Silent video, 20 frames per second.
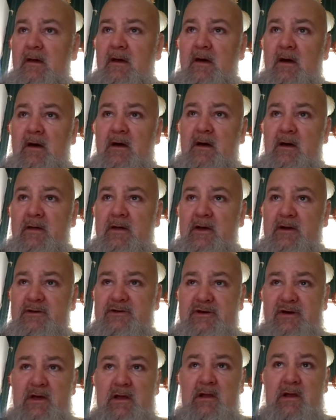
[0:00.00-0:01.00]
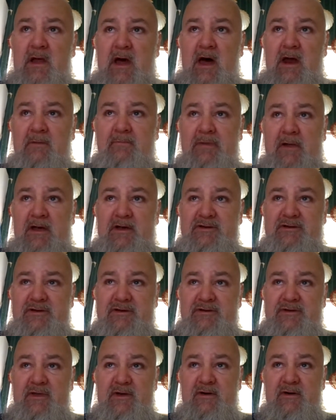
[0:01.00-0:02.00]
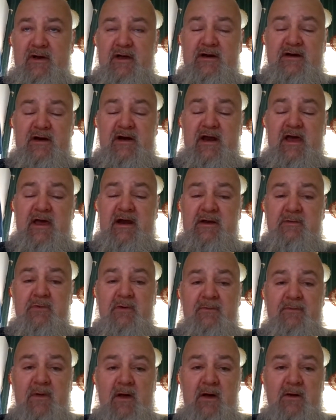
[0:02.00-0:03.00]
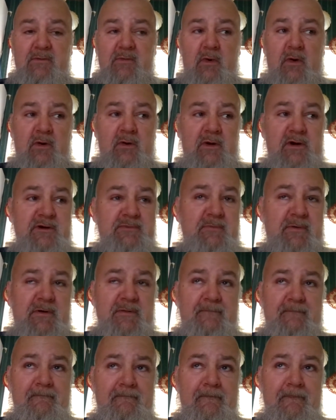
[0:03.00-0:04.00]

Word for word: Uh, there's still a lot of places that are inundated with floodwaters, but